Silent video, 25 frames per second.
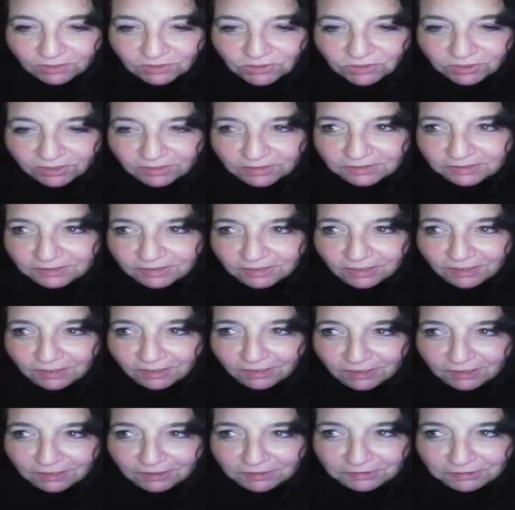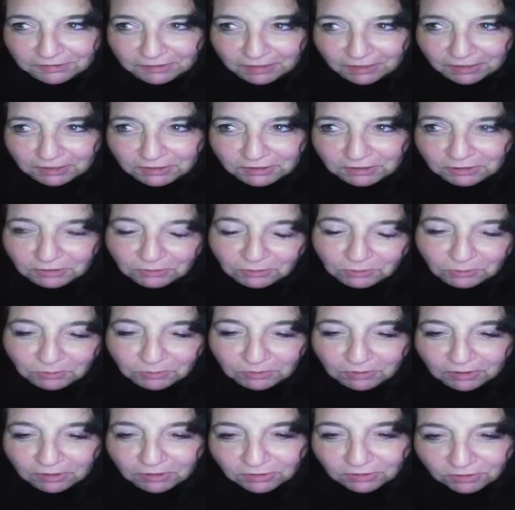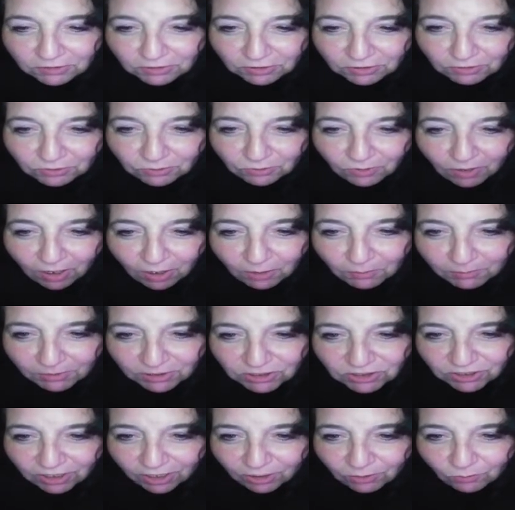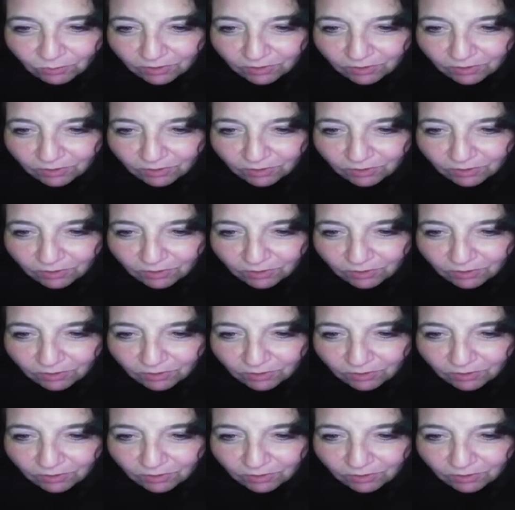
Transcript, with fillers: just stay tuned to how much I